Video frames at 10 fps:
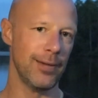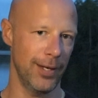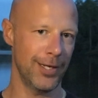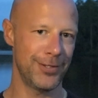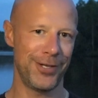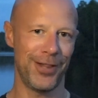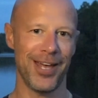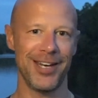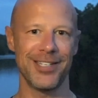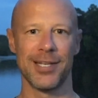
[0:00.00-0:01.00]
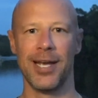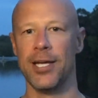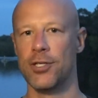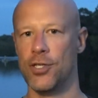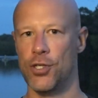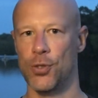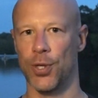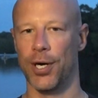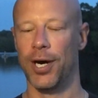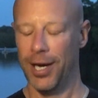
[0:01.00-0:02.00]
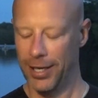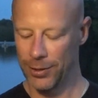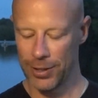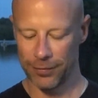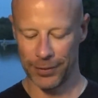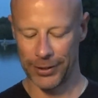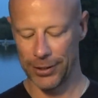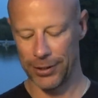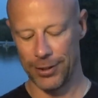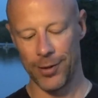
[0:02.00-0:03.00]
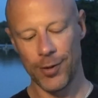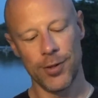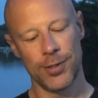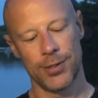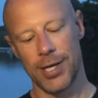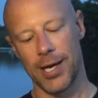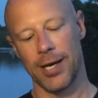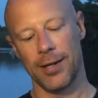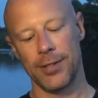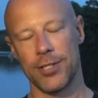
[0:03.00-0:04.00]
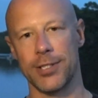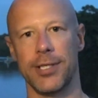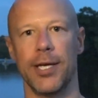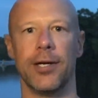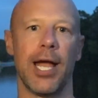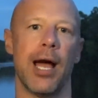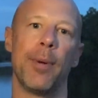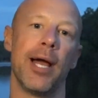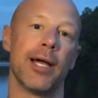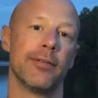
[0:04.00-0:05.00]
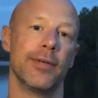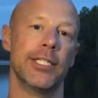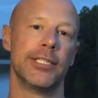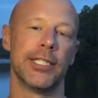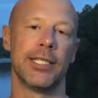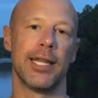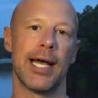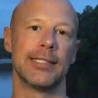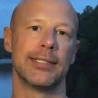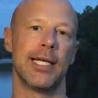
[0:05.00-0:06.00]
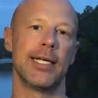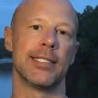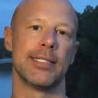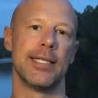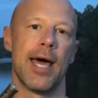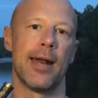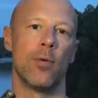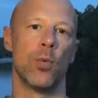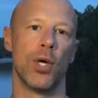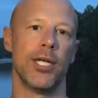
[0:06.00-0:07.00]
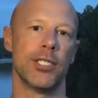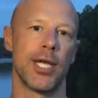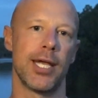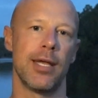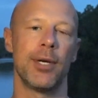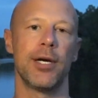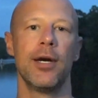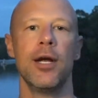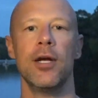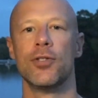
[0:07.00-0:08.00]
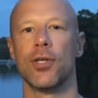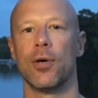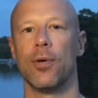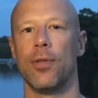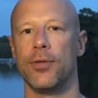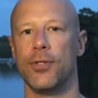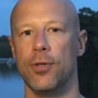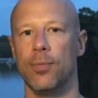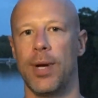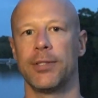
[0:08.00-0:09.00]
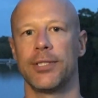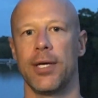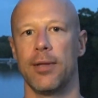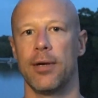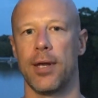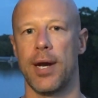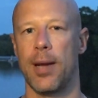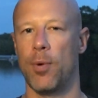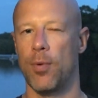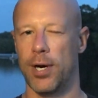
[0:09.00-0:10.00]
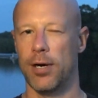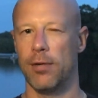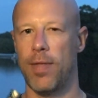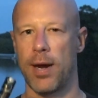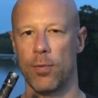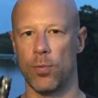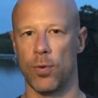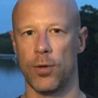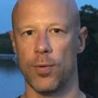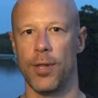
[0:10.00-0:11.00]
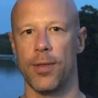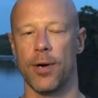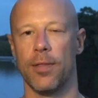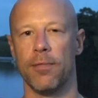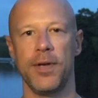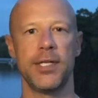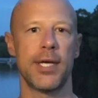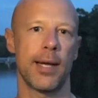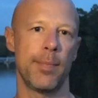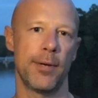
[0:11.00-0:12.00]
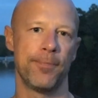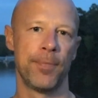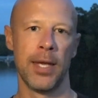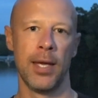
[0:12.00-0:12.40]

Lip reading: The answer to that is sure, you definitely could. And you could use just the tail cap activation. That said, it's not a 1-inch diameter. So the two mounts out there that I'm aware of that it would work with are the VTAC mount.